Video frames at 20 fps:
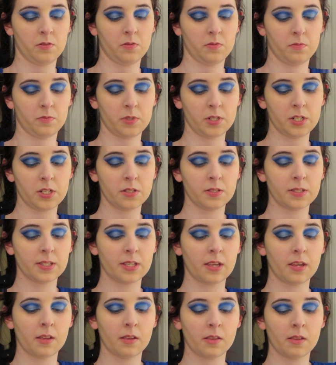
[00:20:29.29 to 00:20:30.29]
We're
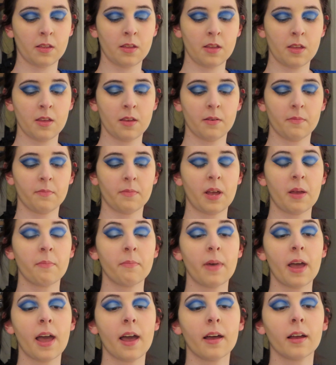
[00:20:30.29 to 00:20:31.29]
using my
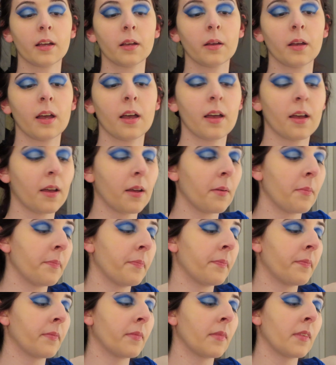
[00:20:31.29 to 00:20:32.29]
MAC
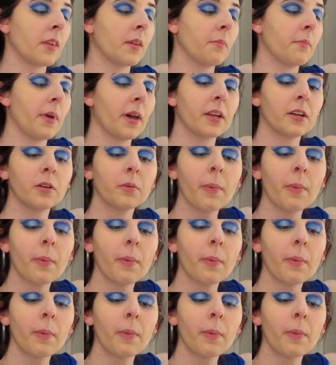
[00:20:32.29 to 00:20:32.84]
Petal